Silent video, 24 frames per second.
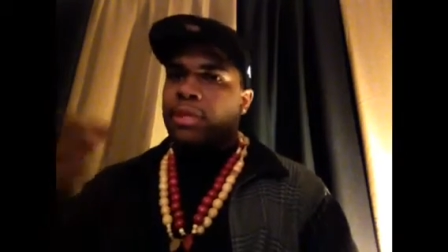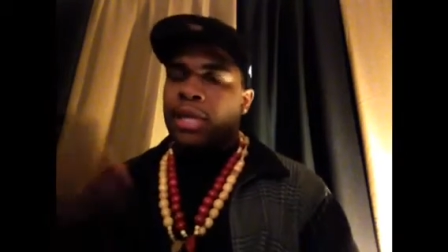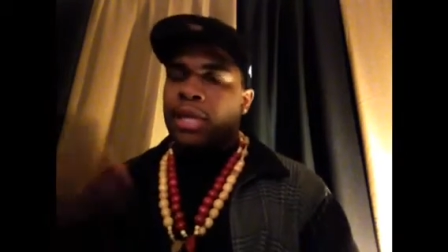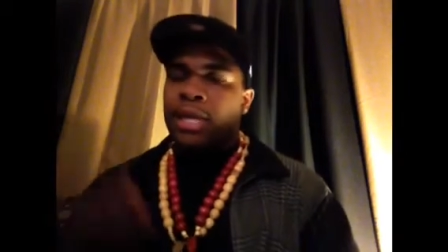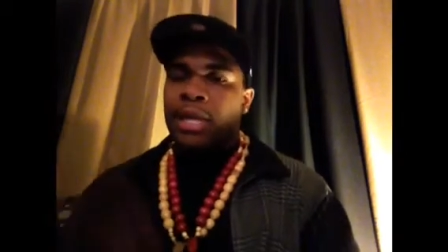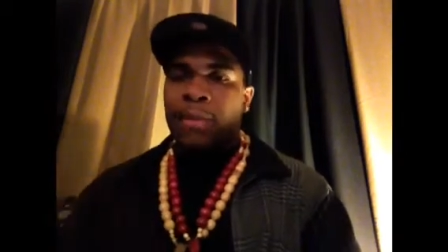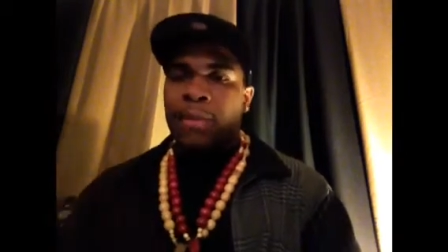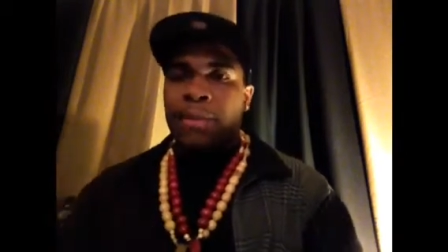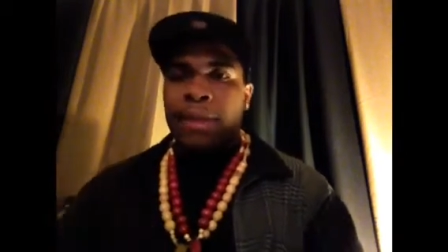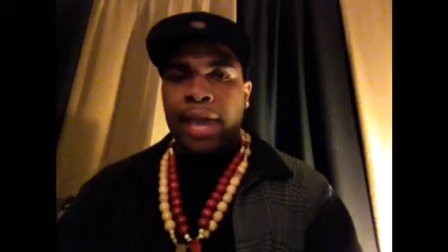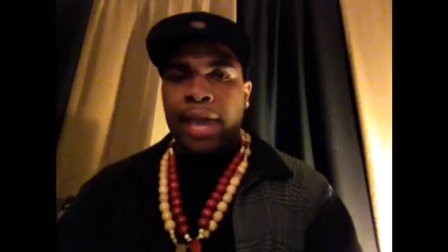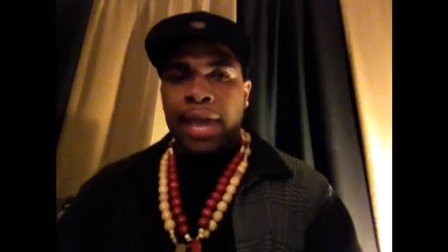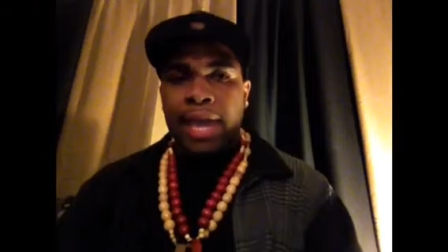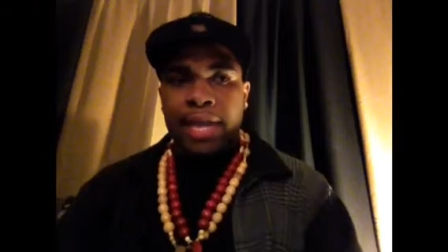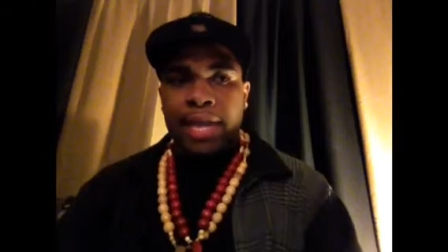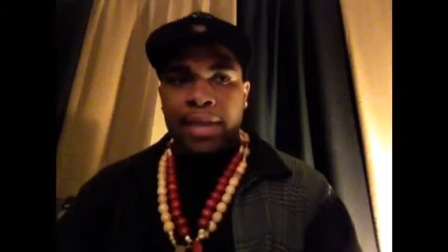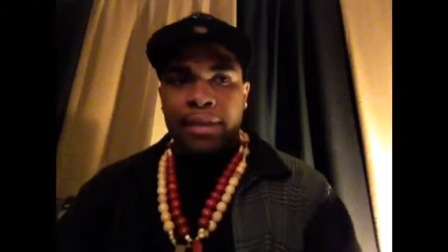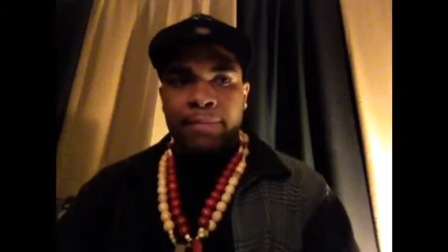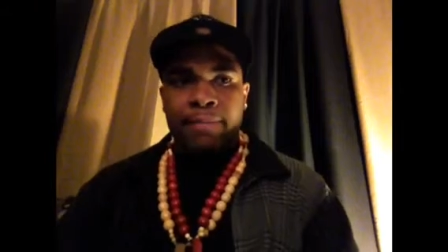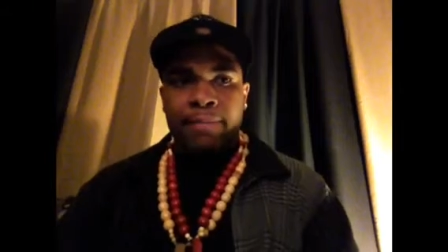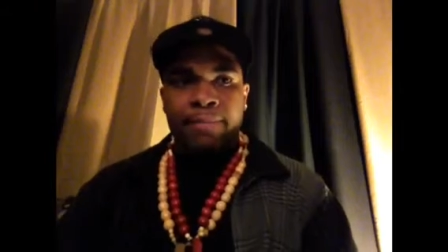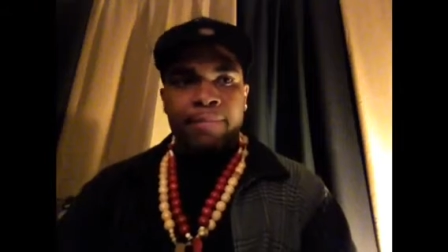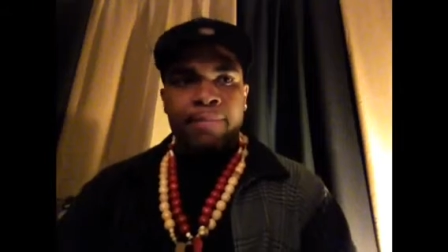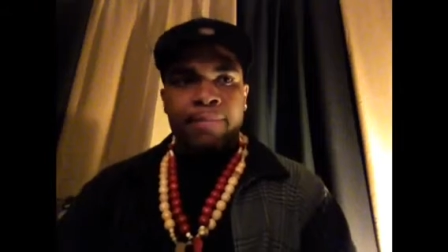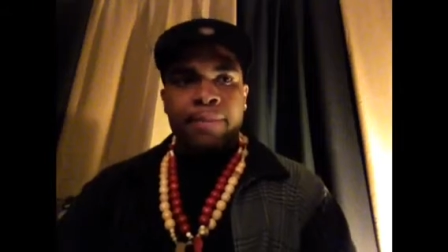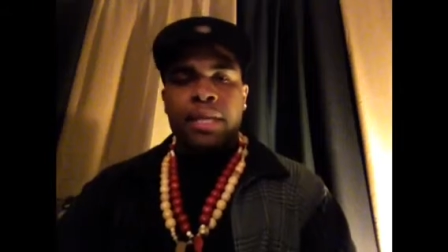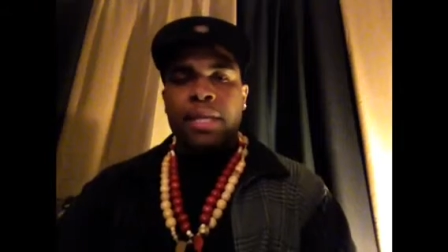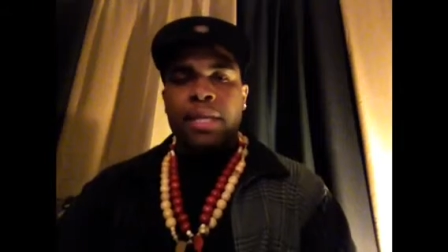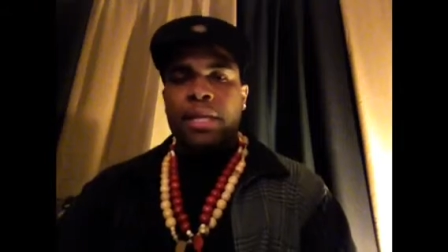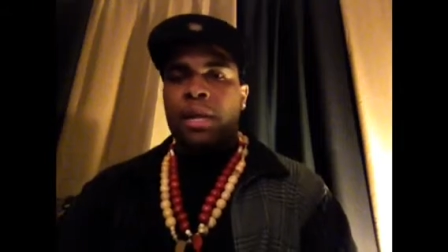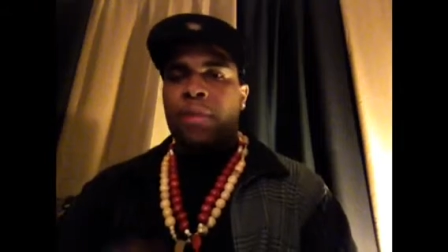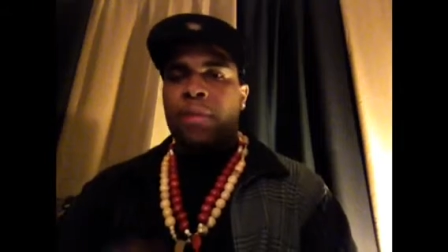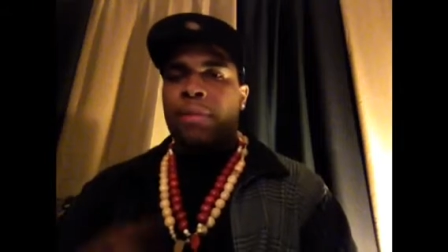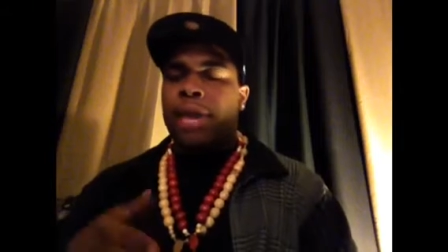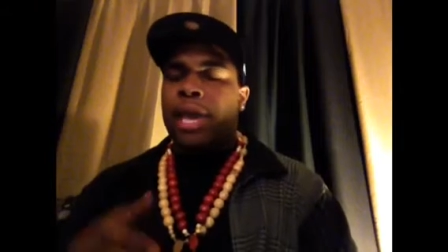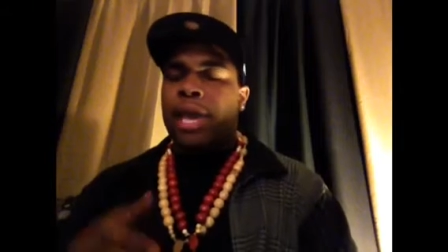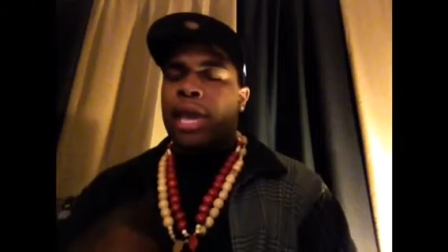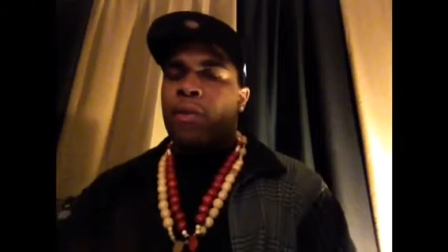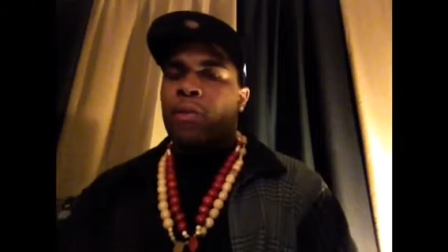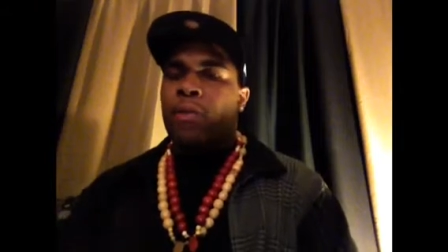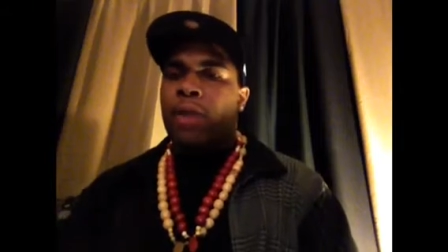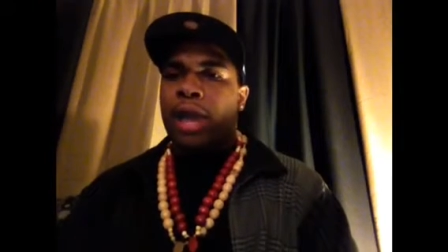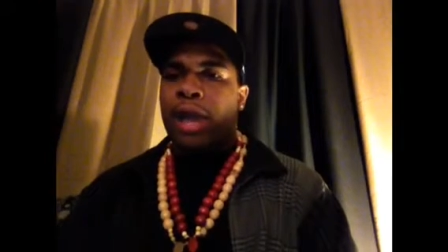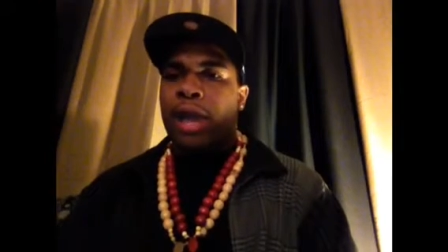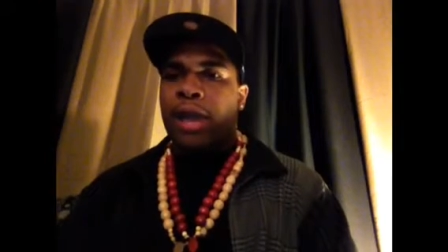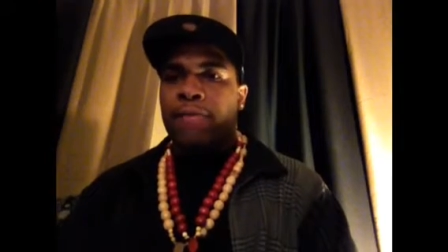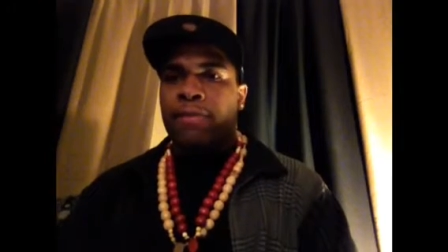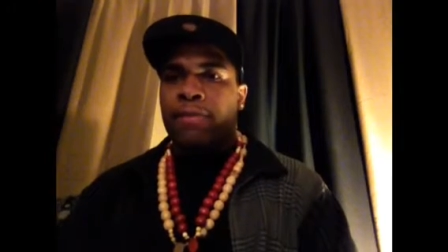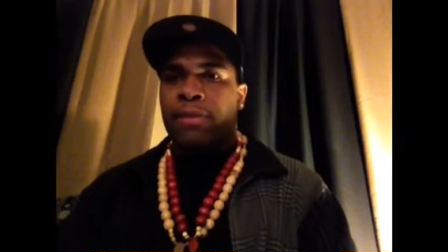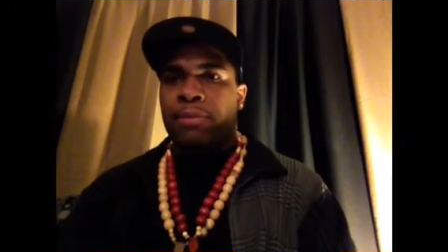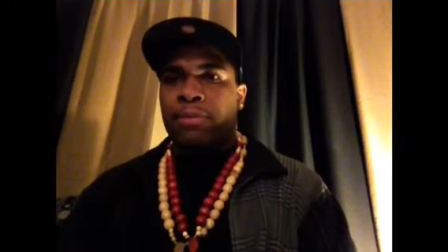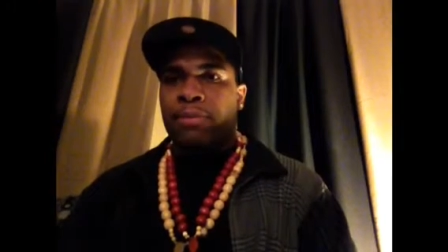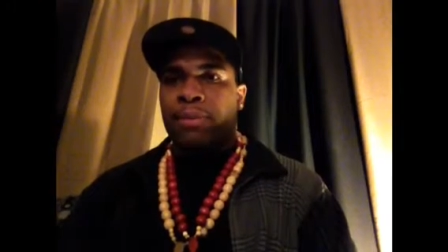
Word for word: Number eight. Number eight would have to